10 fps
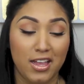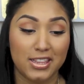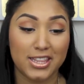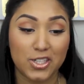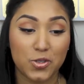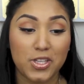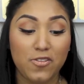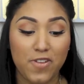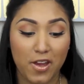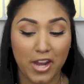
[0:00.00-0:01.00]

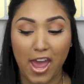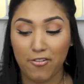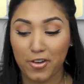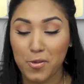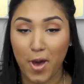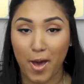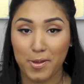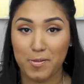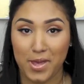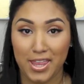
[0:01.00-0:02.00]
literally found every
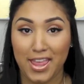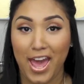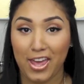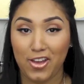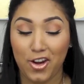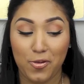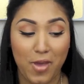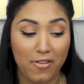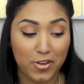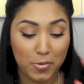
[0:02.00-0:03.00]
bobby pin that I, or
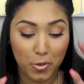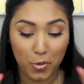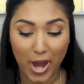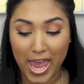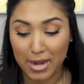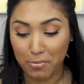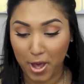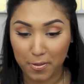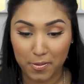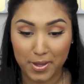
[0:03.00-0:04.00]
every barrette and
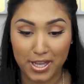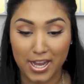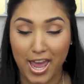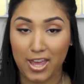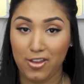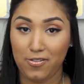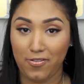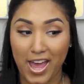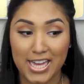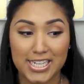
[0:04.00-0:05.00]
bobby pin that I could
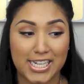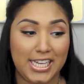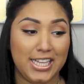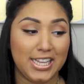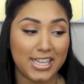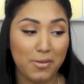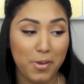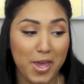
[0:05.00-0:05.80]
find any clip